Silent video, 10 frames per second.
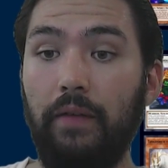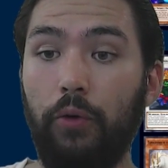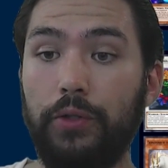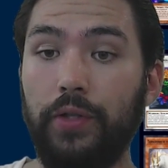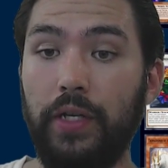
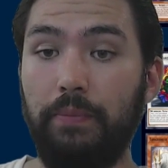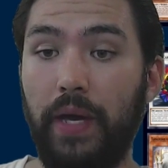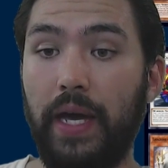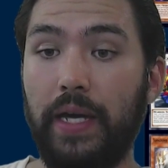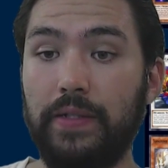Fortune Lady
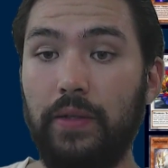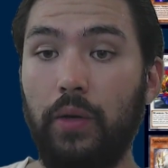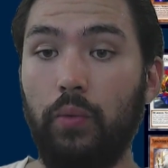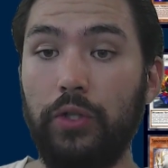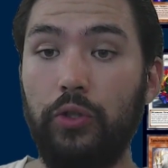Past
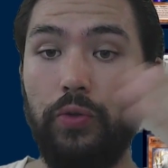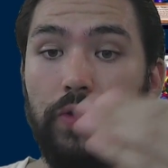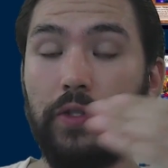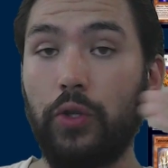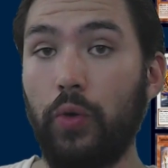
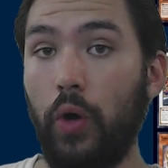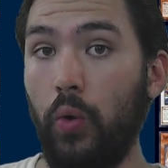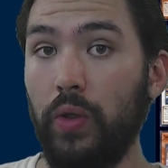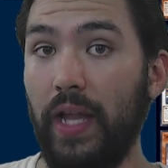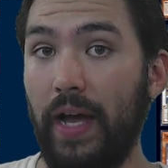reduces her
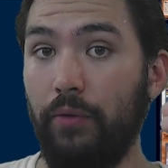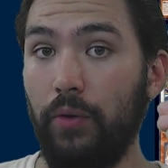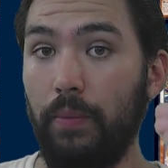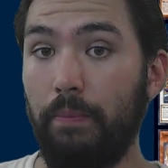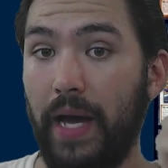own
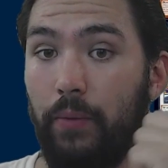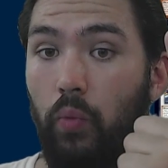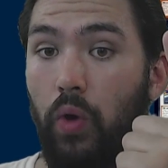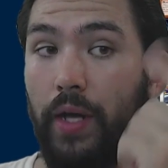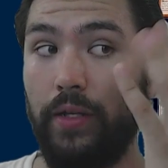level by
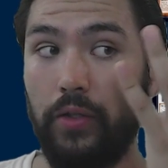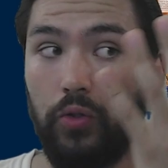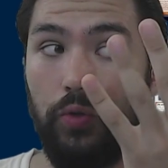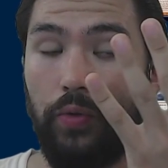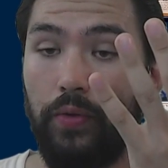1
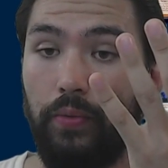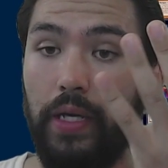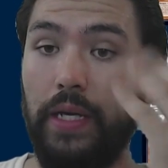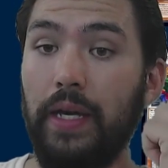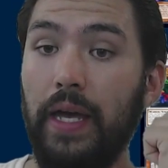to
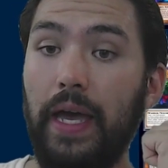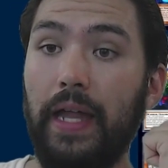3,